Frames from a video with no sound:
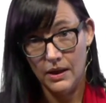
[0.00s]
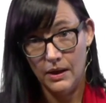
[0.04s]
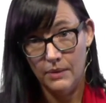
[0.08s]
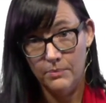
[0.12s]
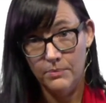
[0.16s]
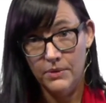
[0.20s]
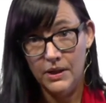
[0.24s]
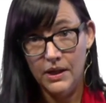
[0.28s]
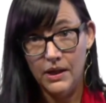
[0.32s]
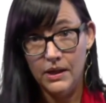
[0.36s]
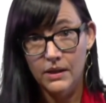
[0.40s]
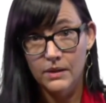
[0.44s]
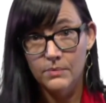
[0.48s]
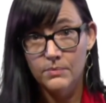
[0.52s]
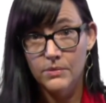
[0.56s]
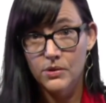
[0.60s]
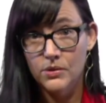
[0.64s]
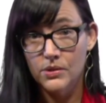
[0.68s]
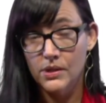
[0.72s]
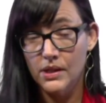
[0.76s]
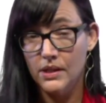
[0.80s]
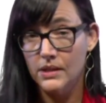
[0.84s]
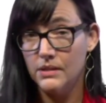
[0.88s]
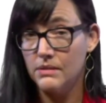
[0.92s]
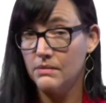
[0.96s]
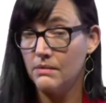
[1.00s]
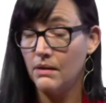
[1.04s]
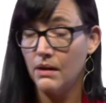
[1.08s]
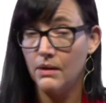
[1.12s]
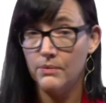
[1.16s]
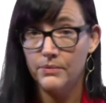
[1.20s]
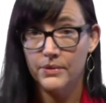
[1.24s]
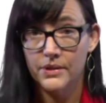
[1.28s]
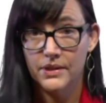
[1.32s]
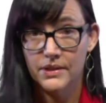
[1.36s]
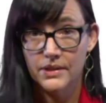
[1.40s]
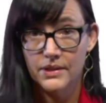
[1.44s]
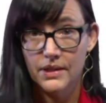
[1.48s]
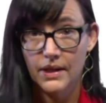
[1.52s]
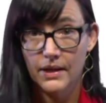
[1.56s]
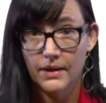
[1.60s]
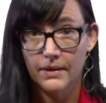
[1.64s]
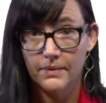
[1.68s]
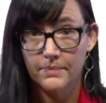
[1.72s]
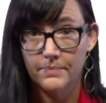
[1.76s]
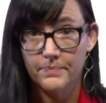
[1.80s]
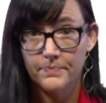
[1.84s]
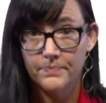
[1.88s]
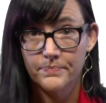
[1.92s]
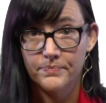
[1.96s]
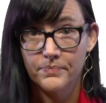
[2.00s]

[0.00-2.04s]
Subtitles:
meaning the music is not written down.